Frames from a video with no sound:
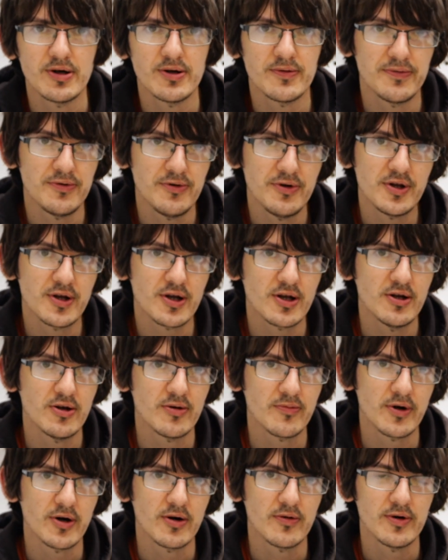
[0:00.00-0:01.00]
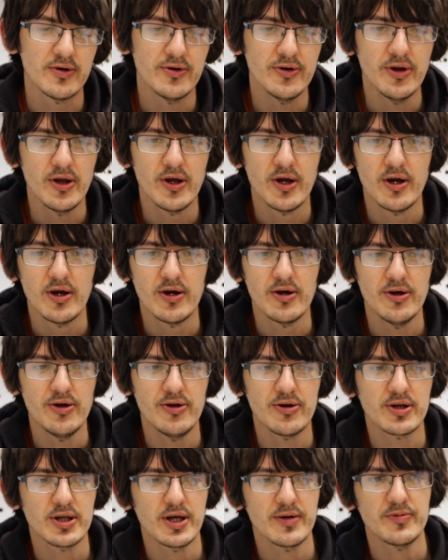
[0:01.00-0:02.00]
funicular railways, so
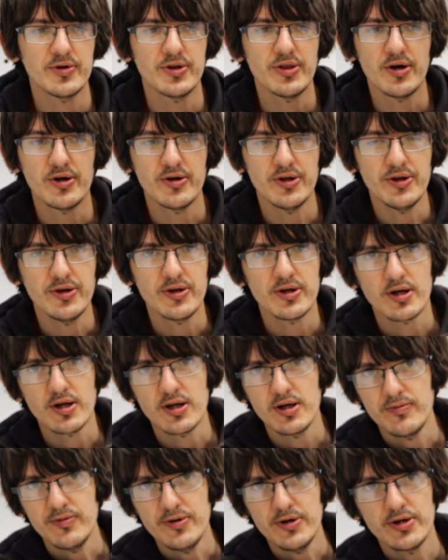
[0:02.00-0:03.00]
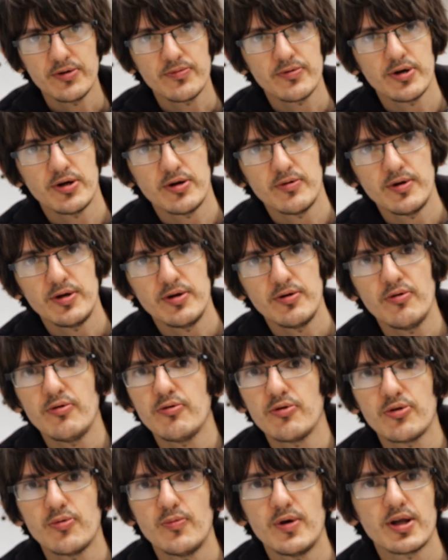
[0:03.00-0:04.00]
you can have a nice cliffside railway
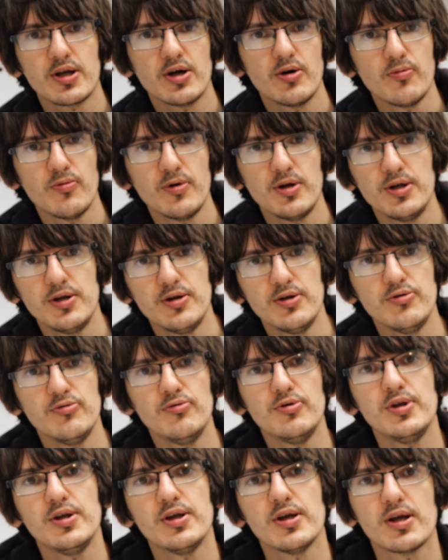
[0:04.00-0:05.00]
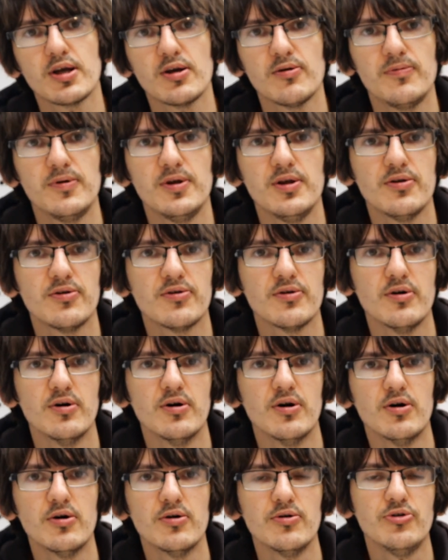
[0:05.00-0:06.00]
to make a really unique feature
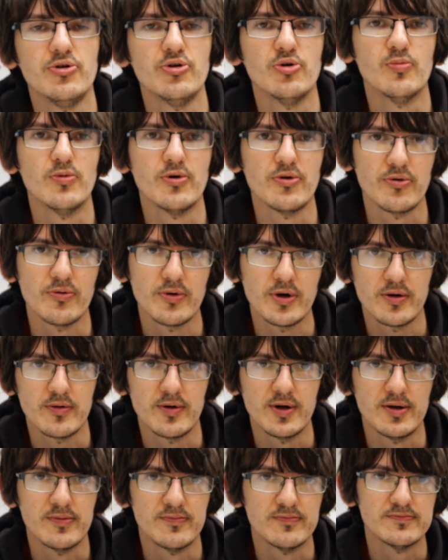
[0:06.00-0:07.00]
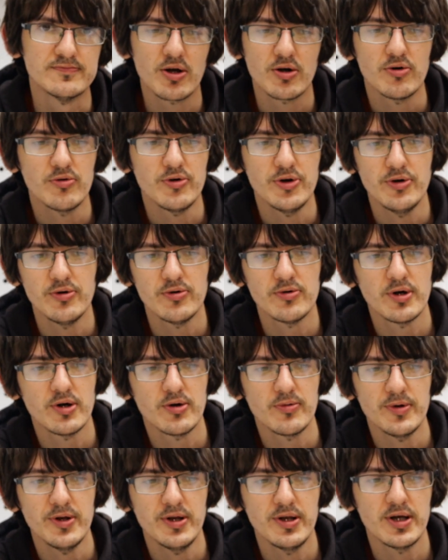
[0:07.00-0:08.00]
on your model railway. You can also
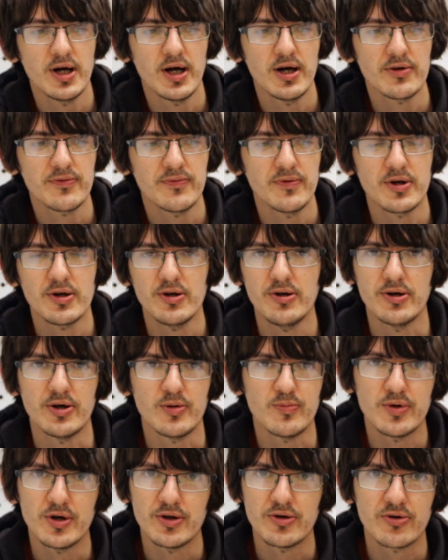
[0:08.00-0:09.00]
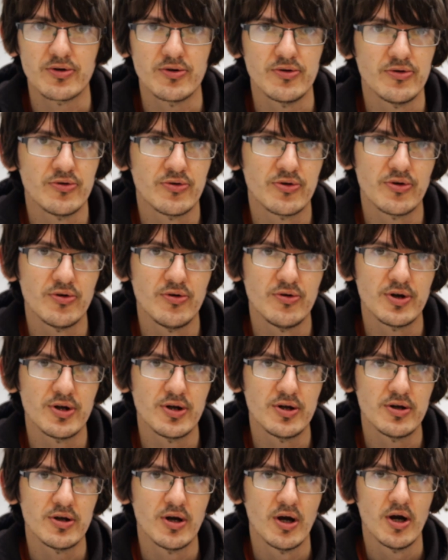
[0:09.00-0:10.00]
obviously add things like Punch and
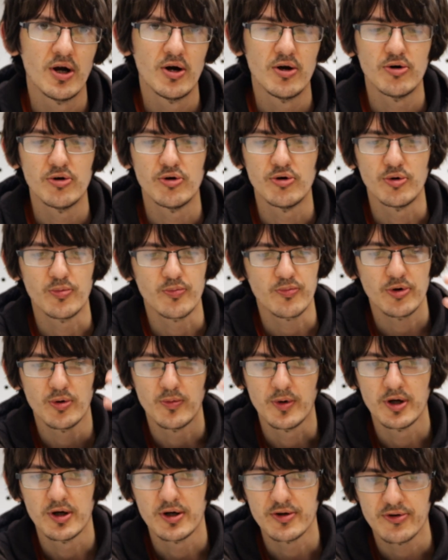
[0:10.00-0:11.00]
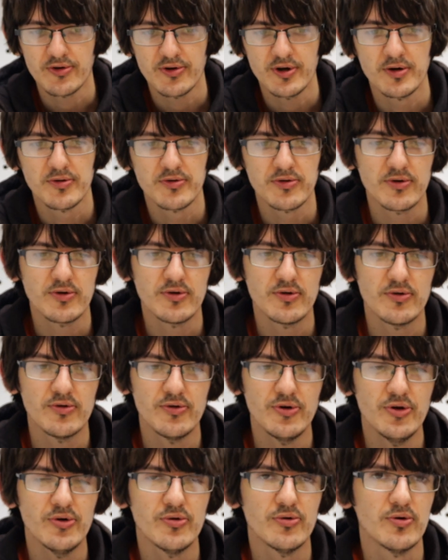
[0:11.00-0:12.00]
Judy, or promenade
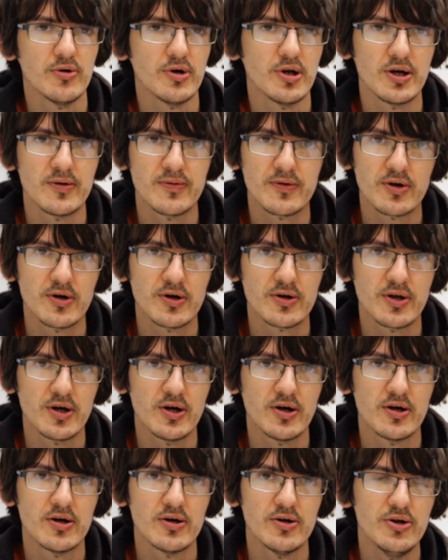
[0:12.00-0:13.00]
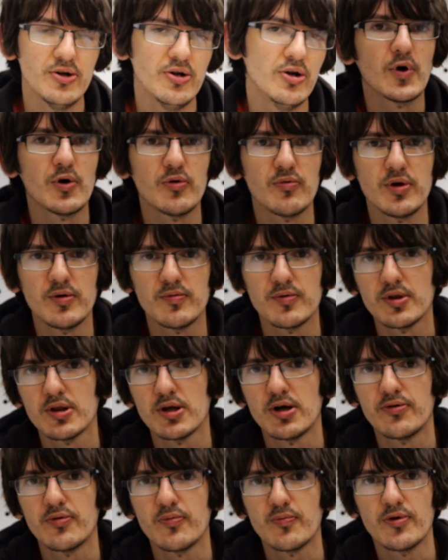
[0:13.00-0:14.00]
shelters, or lifeguard huts, or even
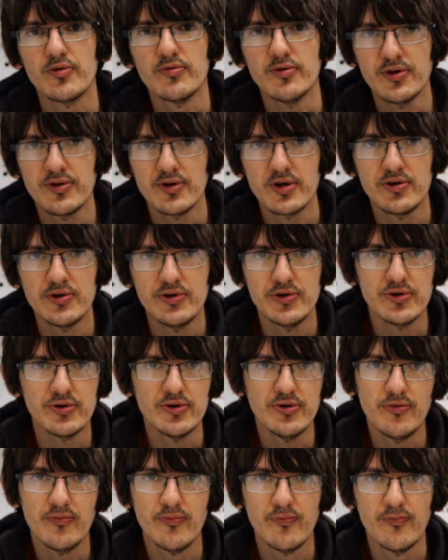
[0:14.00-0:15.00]
lifeboat stations.